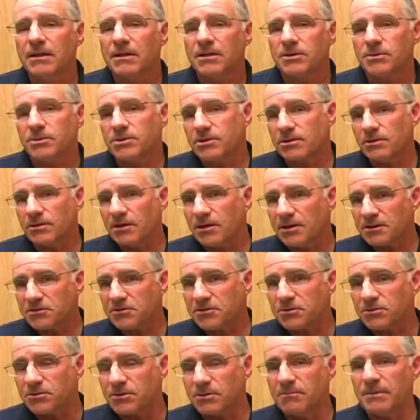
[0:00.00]
There was a
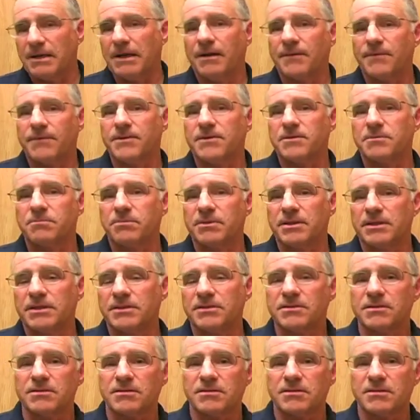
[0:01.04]
lawsuit about these
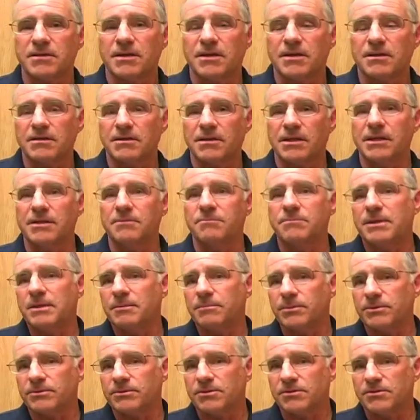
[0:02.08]
places that led
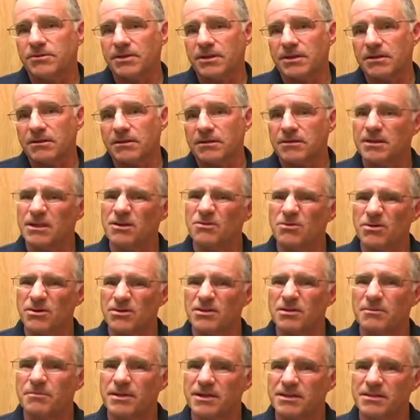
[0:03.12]
people to think that they weren't
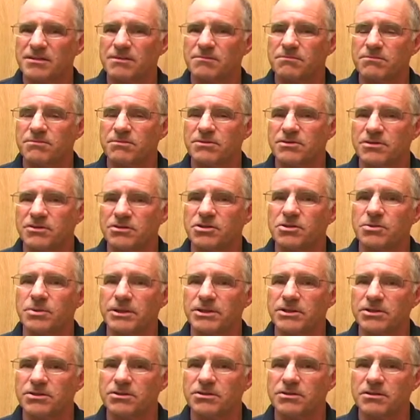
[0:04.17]
the best
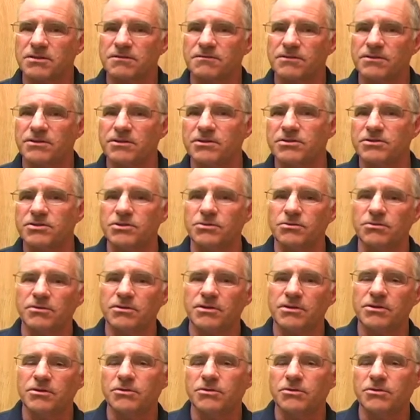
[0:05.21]
situations for these youth.